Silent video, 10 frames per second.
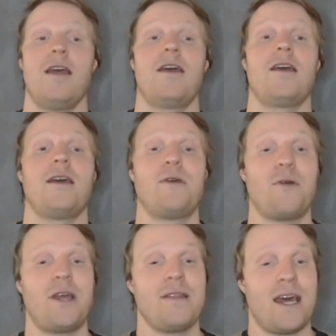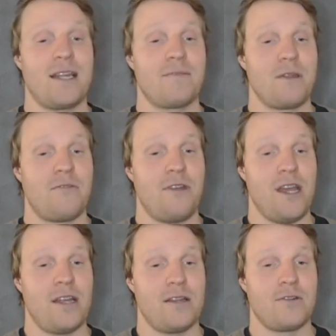By the way, that has been the free
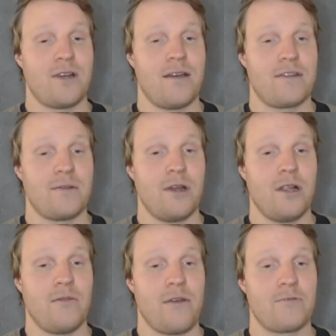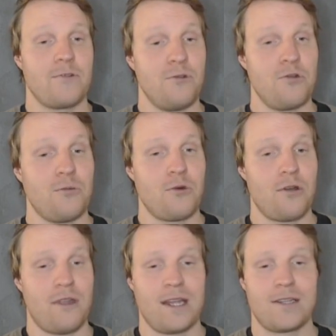hit draft as well. We have 2
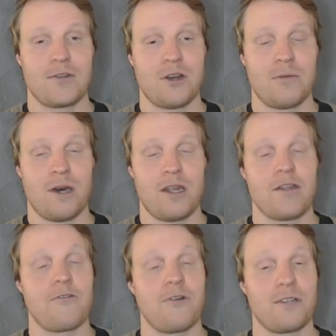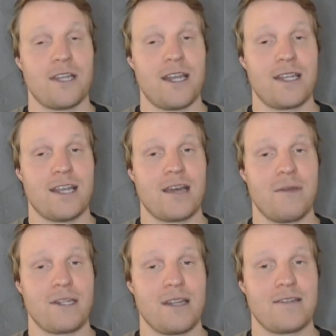more things to talk about, and the first is, like I
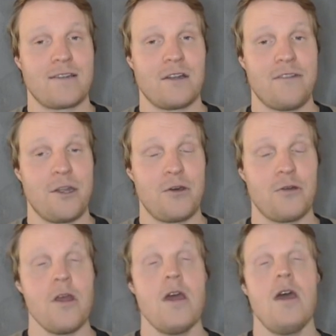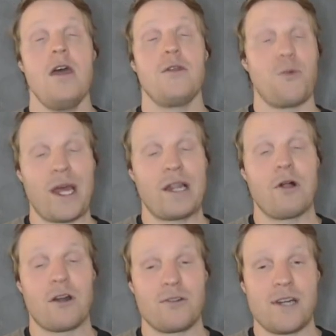mentioned at the start of the video, the weekly
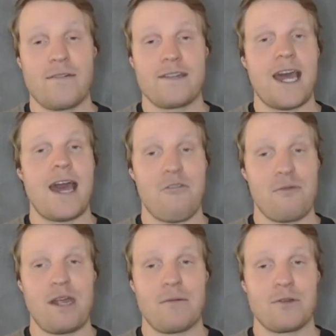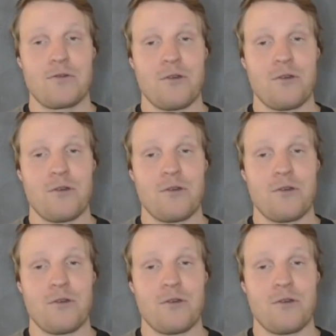wildcard draft. I haven't been able to do